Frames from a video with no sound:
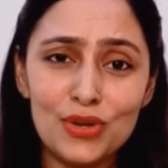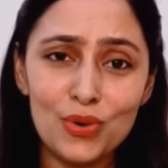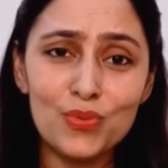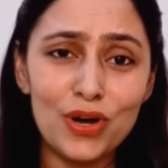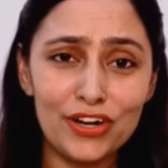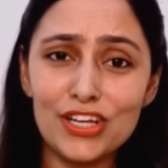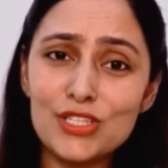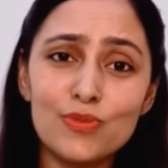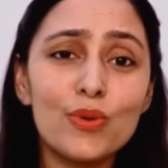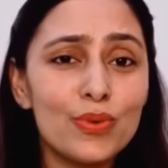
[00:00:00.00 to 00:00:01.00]
No
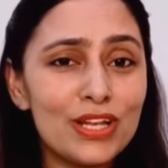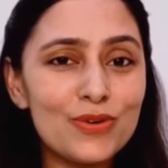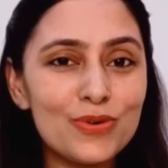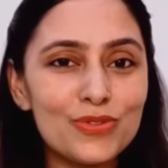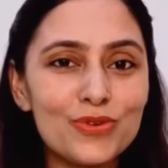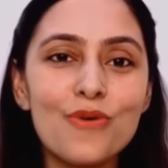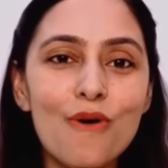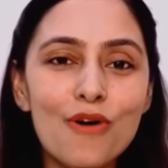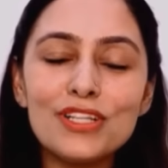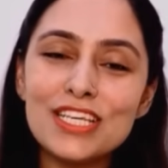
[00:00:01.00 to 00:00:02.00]
worries, we will go through
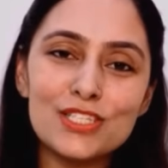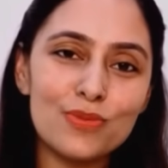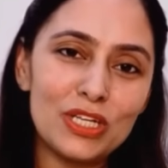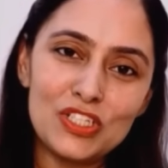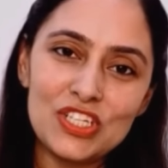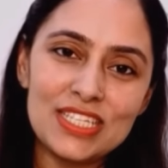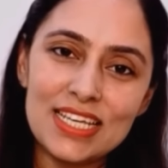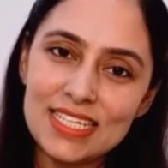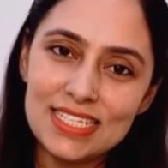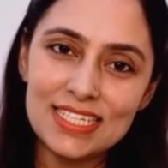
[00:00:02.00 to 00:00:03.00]
all these questions
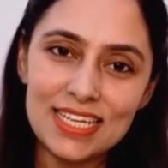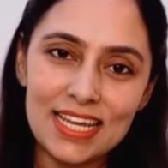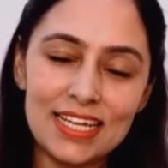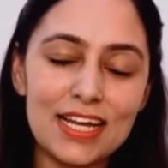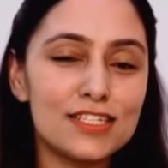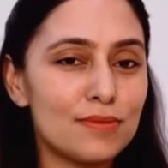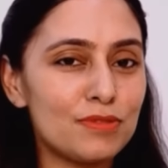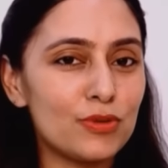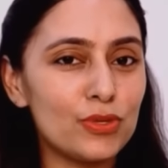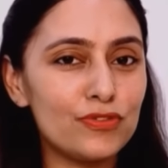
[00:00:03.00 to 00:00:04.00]
in detail in our
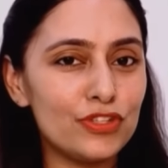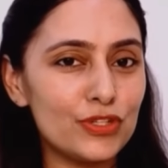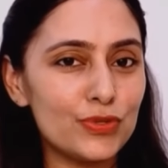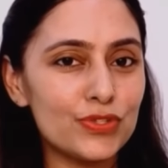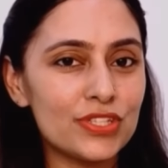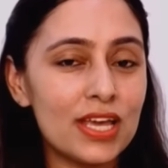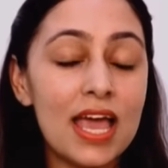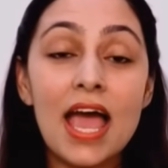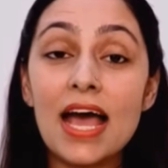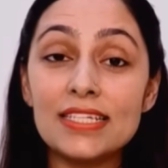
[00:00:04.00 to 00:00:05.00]
subsequent videos.
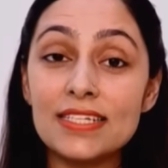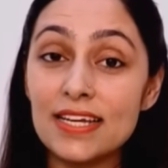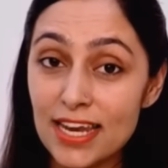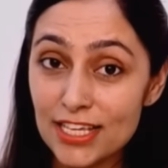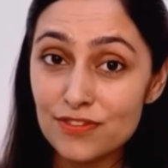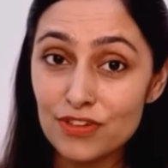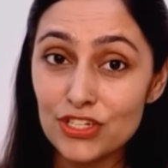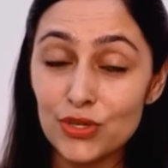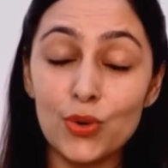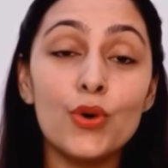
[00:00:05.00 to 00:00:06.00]
And in our next
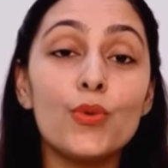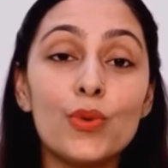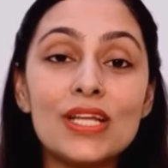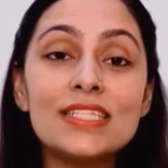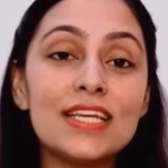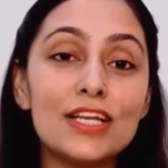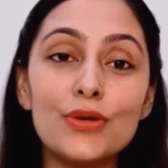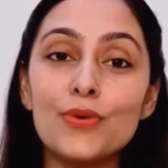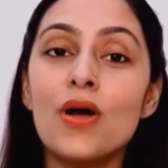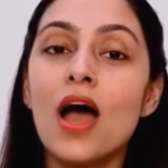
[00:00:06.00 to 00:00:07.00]
video, we'll tell
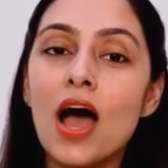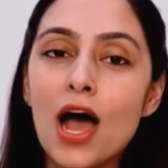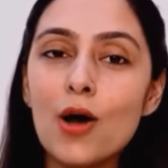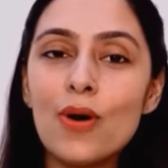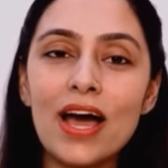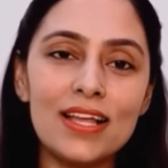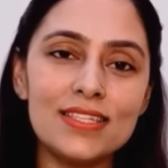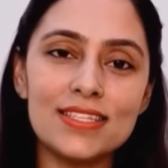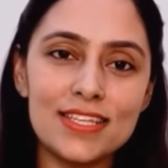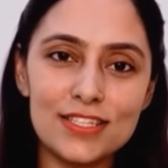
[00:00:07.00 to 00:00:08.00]
you how
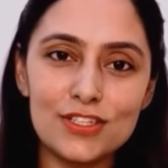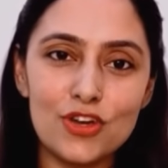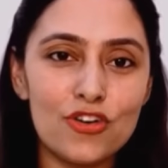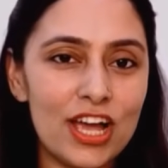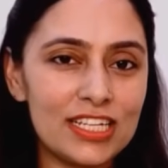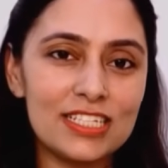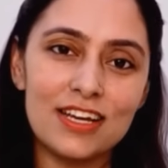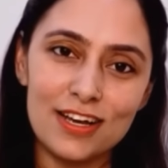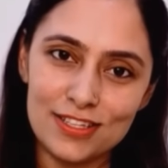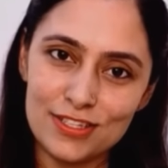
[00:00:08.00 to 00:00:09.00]
IELTS assesses your
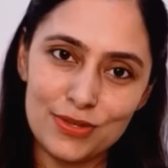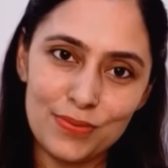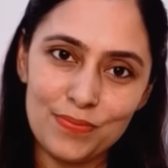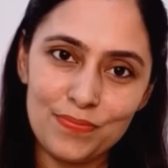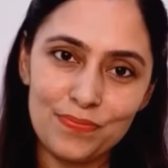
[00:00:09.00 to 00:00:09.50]
writing tasks.